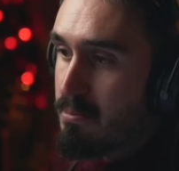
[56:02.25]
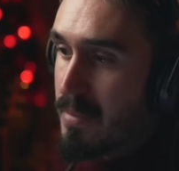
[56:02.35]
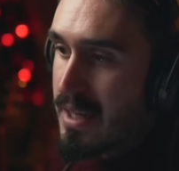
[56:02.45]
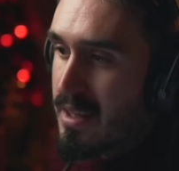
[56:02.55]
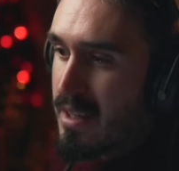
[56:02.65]

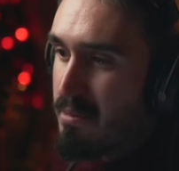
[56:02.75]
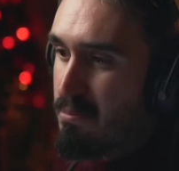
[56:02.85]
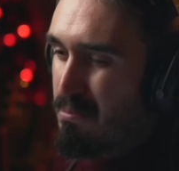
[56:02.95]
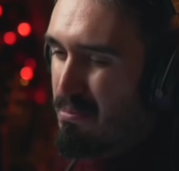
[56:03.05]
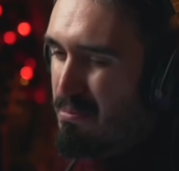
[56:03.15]
My
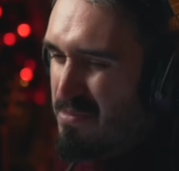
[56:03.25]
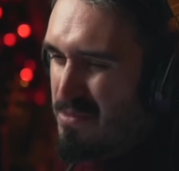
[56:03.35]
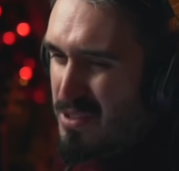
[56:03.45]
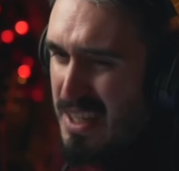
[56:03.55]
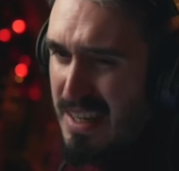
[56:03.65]

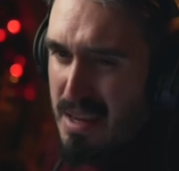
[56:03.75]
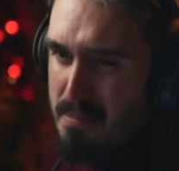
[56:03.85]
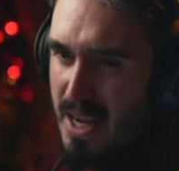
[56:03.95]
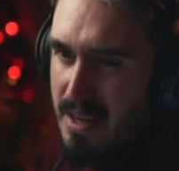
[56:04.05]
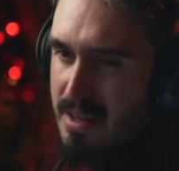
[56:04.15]
really
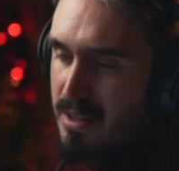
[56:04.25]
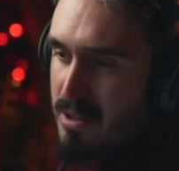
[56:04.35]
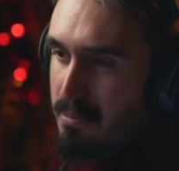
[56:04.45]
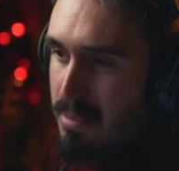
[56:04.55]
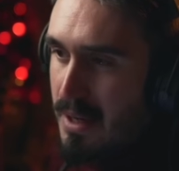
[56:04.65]
minor
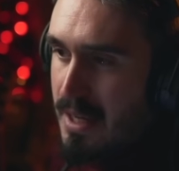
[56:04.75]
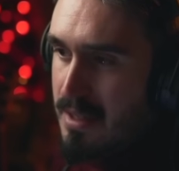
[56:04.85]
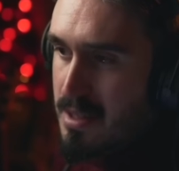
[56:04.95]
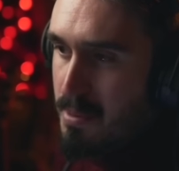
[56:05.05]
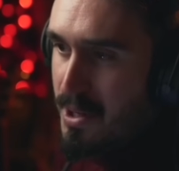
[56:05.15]

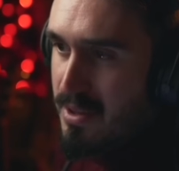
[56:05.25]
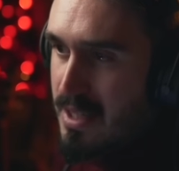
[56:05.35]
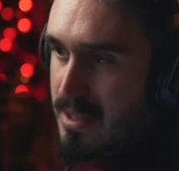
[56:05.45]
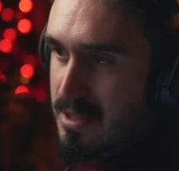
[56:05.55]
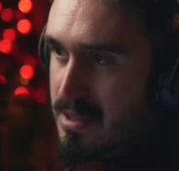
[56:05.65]
complaint about
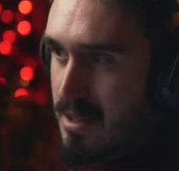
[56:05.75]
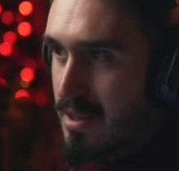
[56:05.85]
this,